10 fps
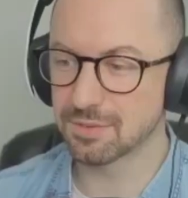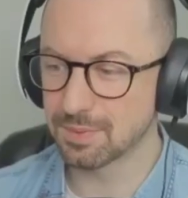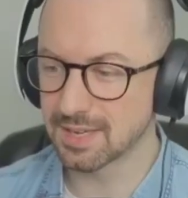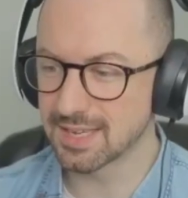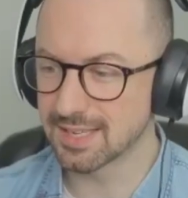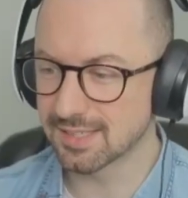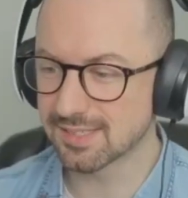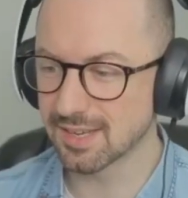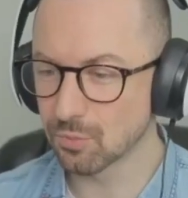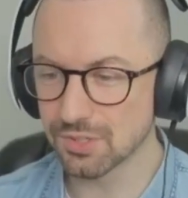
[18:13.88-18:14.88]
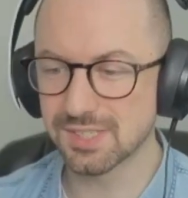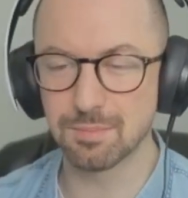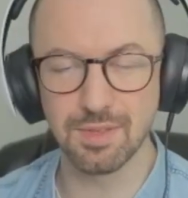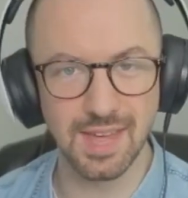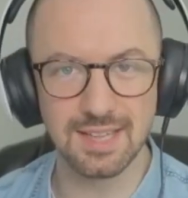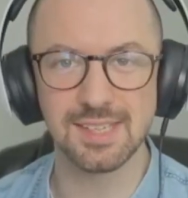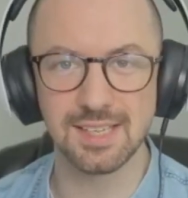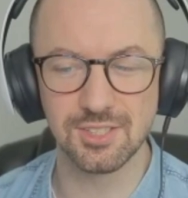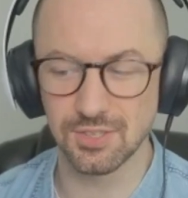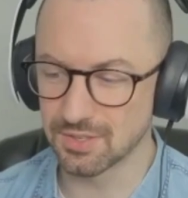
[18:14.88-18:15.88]
to be somewhat
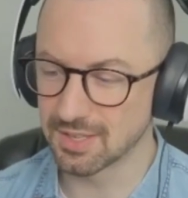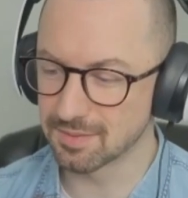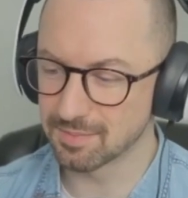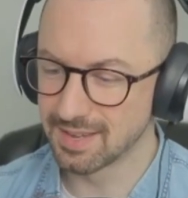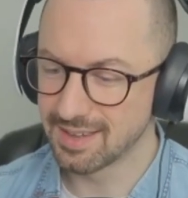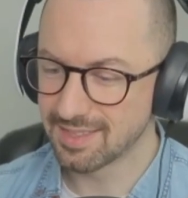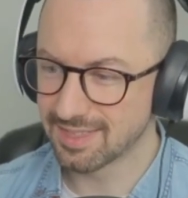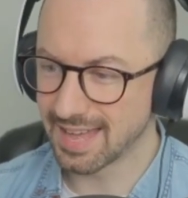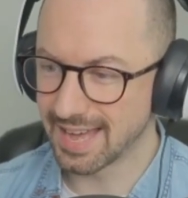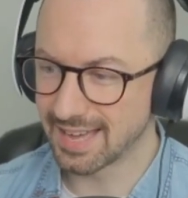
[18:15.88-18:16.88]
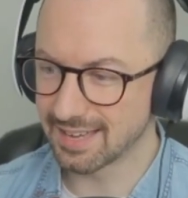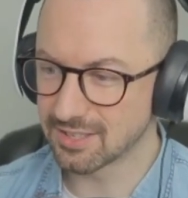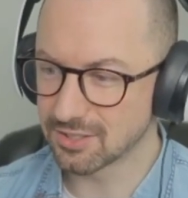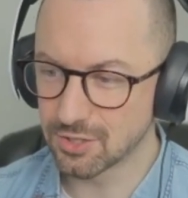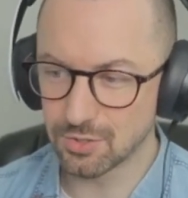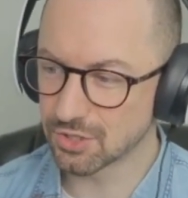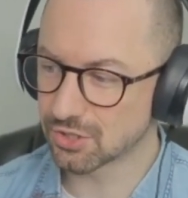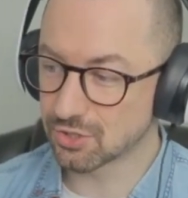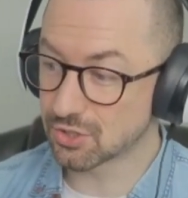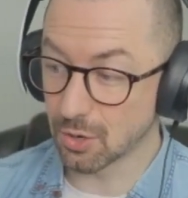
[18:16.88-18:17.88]
sympathetic to them that you
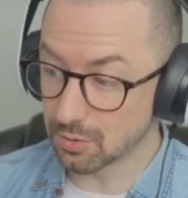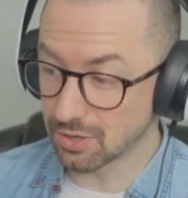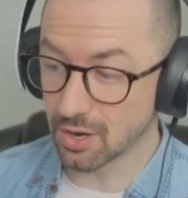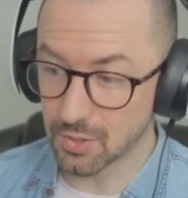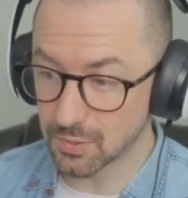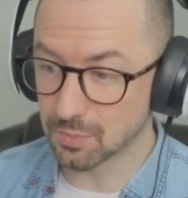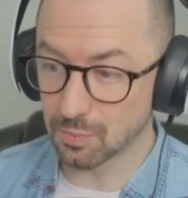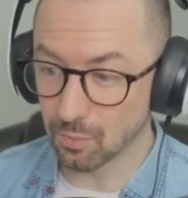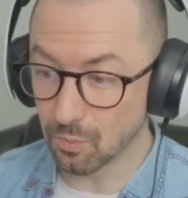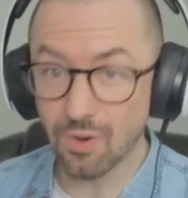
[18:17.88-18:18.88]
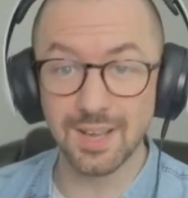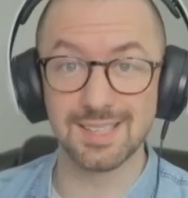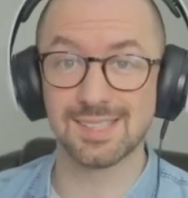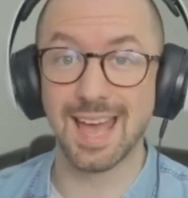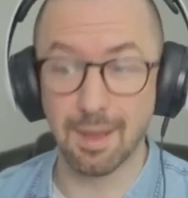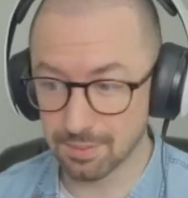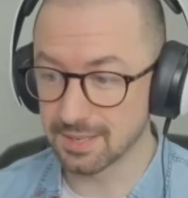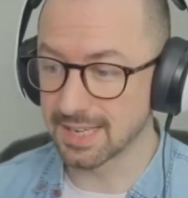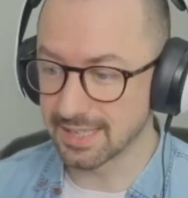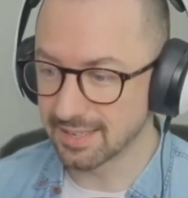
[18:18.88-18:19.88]
just don't know what is
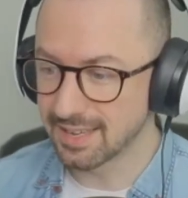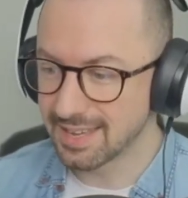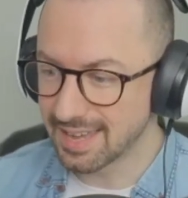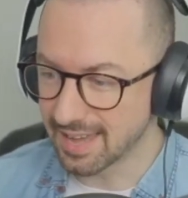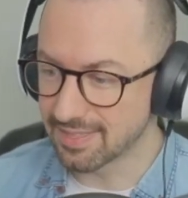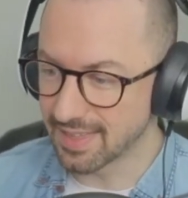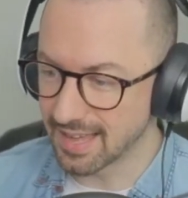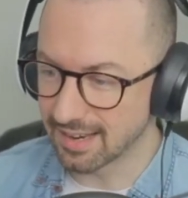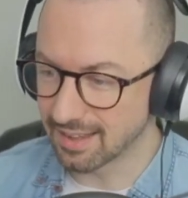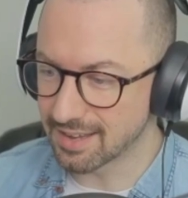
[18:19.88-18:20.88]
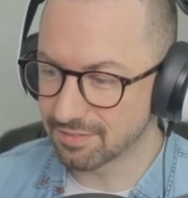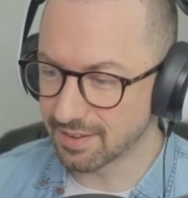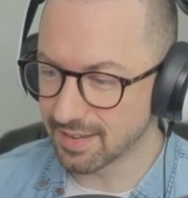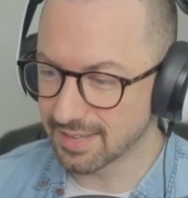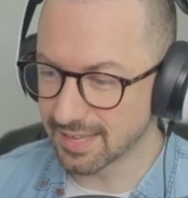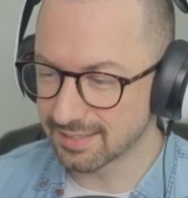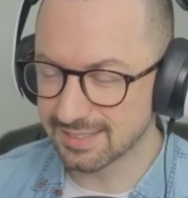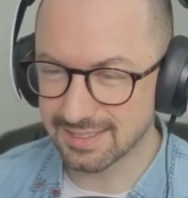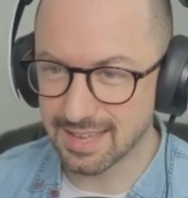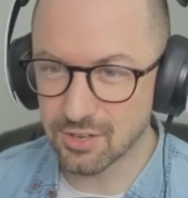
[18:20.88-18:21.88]
happening in their life and that
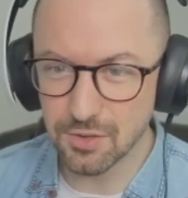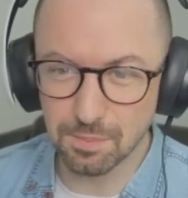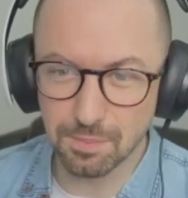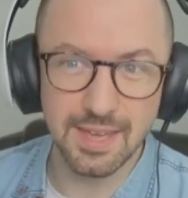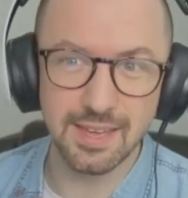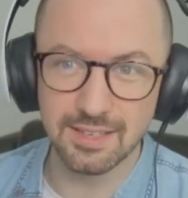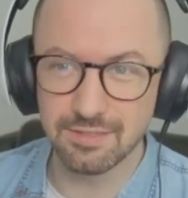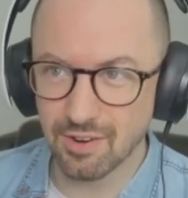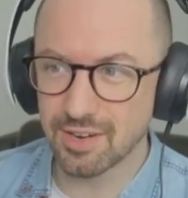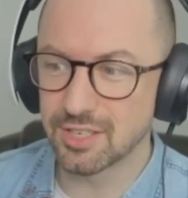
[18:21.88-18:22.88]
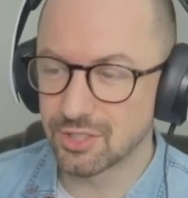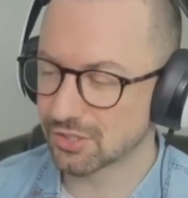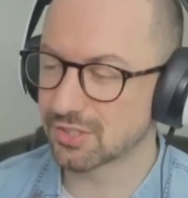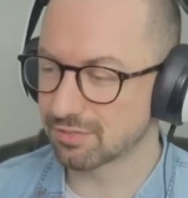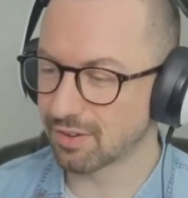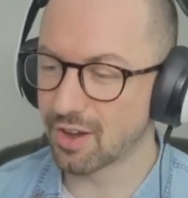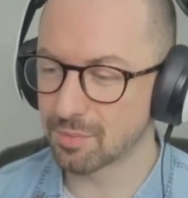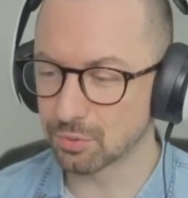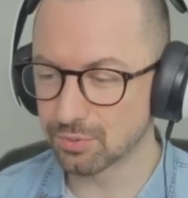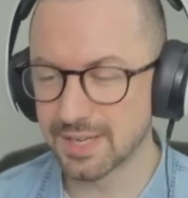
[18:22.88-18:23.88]
there could be a very
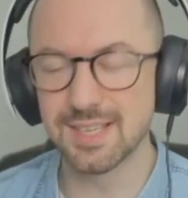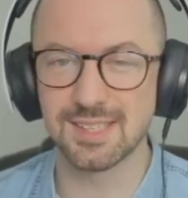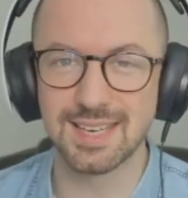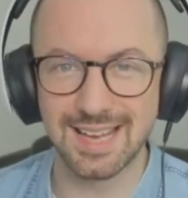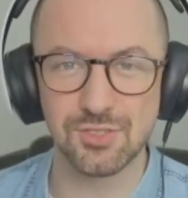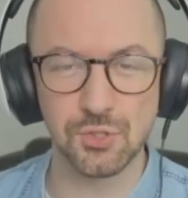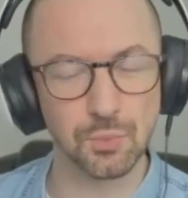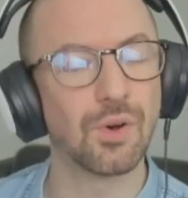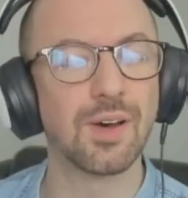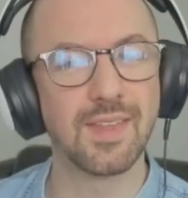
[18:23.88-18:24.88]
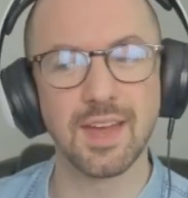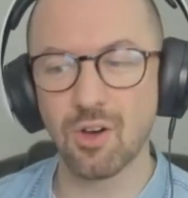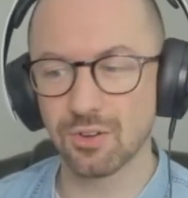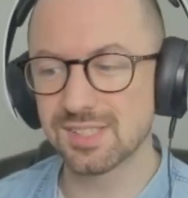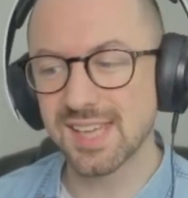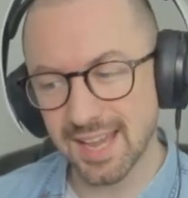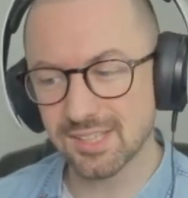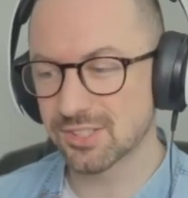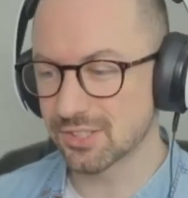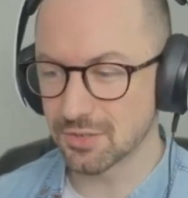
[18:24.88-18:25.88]
justifiable reason as to why they aren't
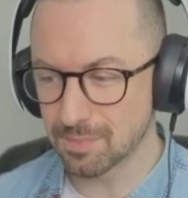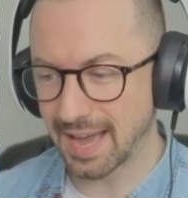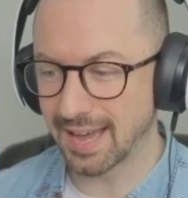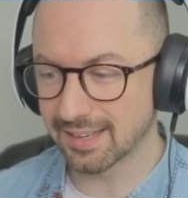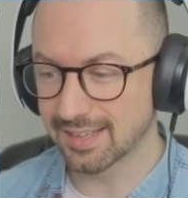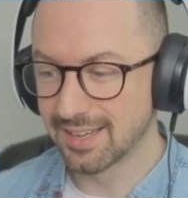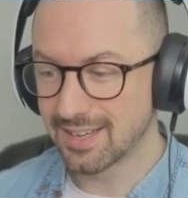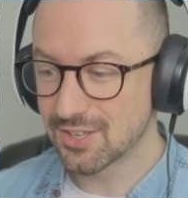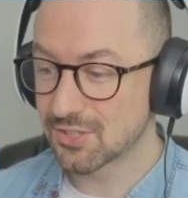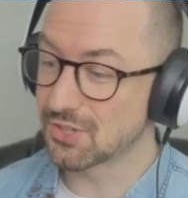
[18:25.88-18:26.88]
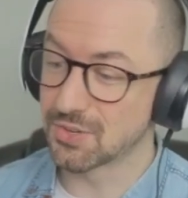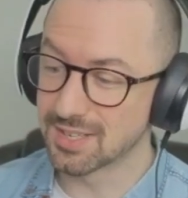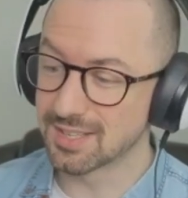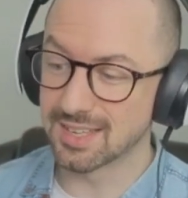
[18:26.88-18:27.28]
texting you back sooner mm.